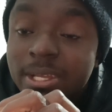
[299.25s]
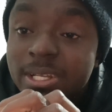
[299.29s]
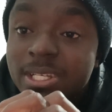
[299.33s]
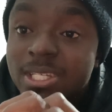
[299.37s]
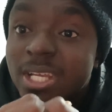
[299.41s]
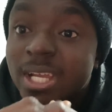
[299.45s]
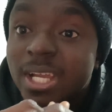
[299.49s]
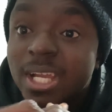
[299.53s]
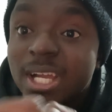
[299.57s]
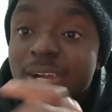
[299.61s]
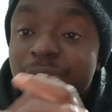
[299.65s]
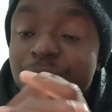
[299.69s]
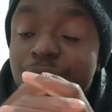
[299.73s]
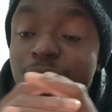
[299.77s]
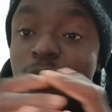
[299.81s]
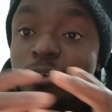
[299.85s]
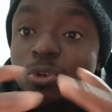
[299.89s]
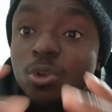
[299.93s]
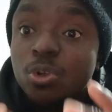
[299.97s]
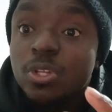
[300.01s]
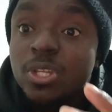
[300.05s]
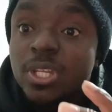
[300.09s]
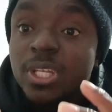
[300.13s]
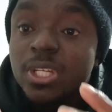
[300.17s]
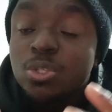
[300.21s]
They have
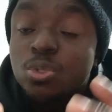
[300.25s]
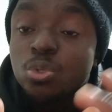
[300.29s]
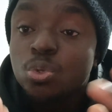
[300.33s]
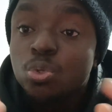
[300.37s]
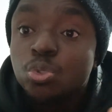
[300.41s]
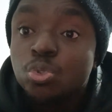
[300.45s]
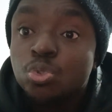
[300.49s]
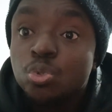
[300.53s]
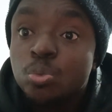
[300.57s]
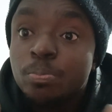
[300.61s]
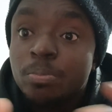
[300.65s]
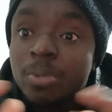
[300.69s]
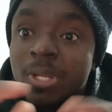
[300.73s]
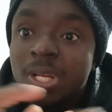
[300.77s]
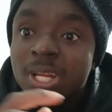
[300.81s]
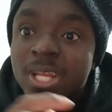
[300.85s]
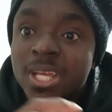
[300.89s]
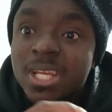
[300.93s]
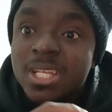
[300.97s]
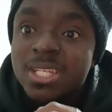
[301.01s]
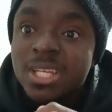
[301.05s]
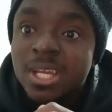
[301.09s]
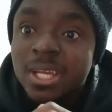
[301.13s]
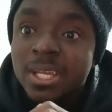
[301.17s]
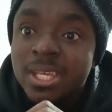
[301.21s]
nothing to
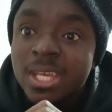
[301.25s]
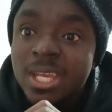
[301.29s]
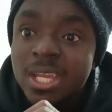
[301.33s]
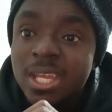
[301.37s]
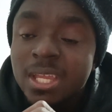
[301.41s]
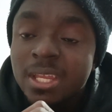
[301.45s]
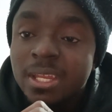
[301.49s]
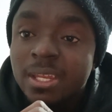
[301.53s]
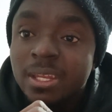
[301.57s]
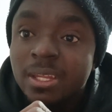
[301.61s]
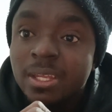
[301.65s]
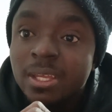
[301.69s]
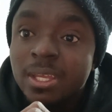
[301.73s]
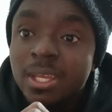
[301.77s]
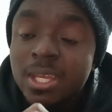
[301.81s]
jubilate again.